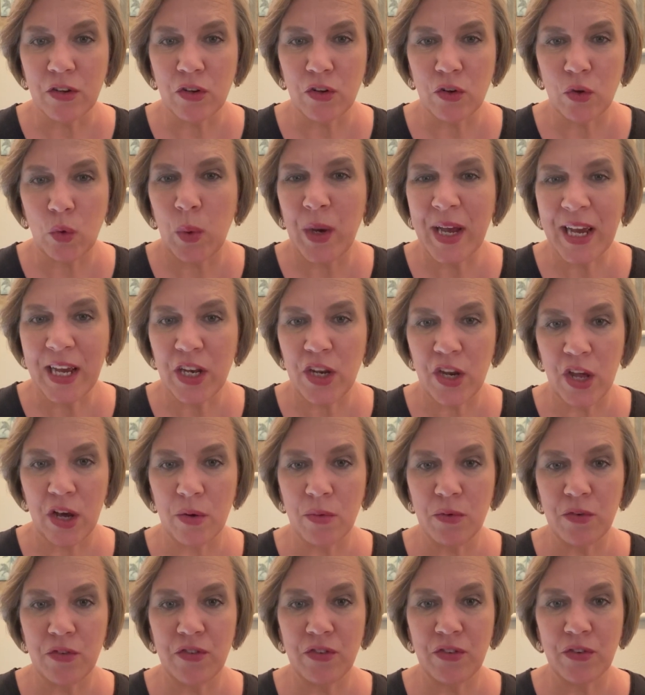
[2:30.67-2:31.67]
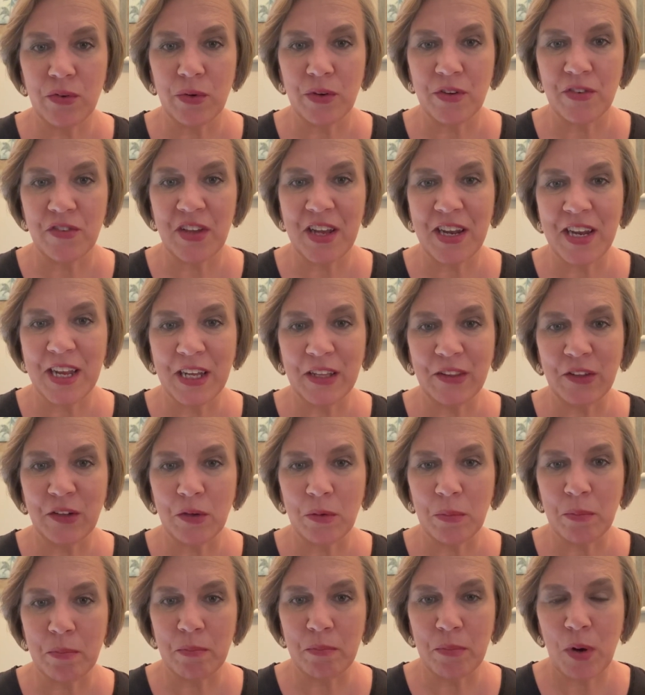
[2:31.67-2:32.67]
quick note or sending a
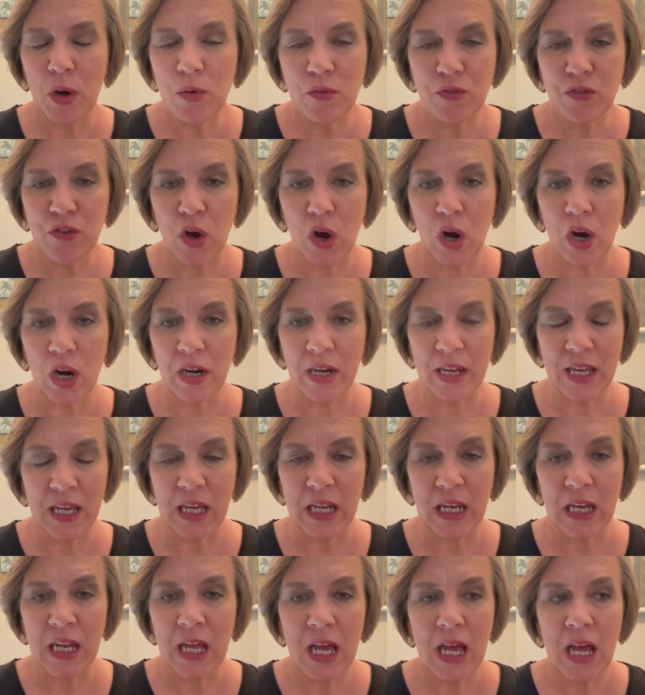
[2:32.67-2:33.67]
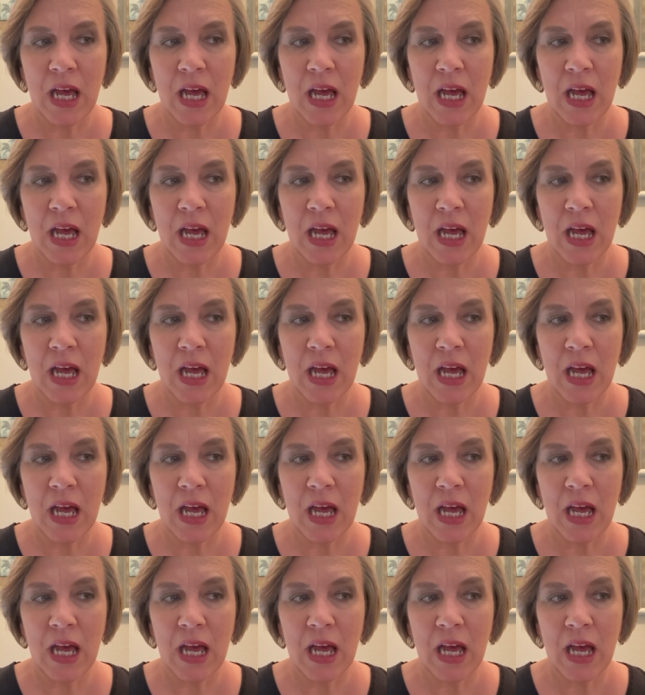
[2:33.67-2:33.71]
little postcard in,